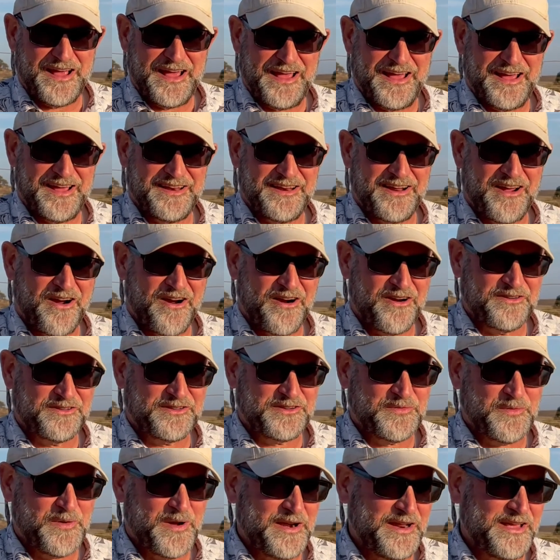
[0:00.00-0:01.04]
and our
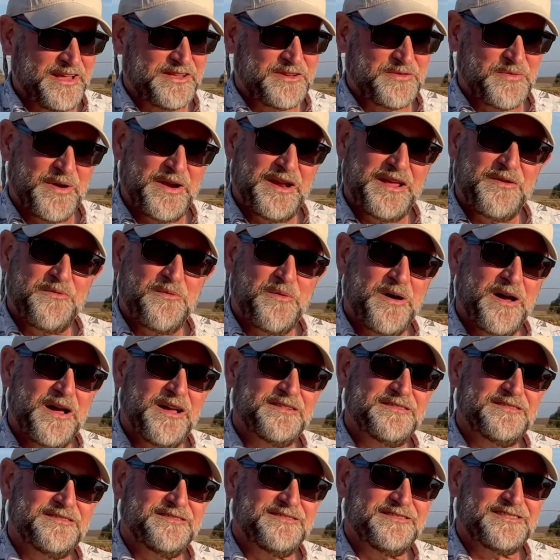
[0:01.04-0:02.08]

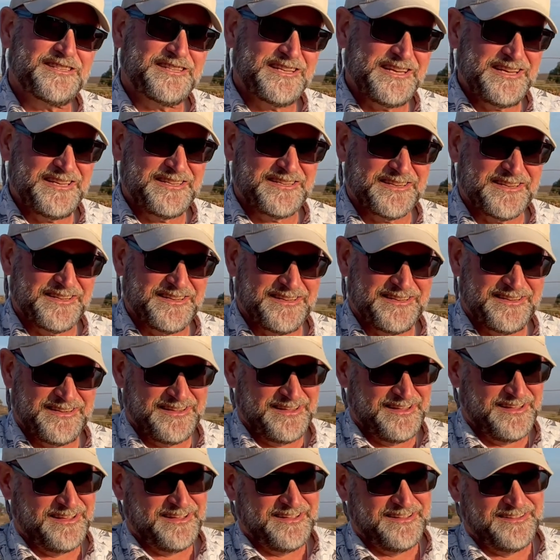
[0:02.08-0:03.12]
2021 season
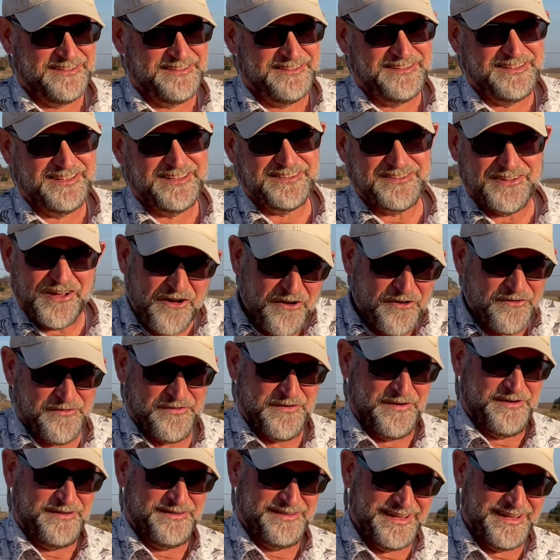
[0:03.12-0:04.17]
is over.